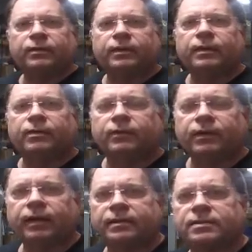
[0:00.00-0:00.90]
getting your
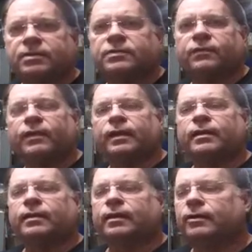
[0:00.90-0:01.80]
cases ready
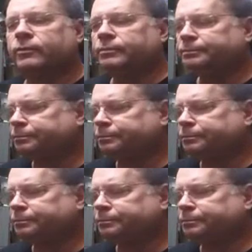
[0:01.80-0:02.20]
to load.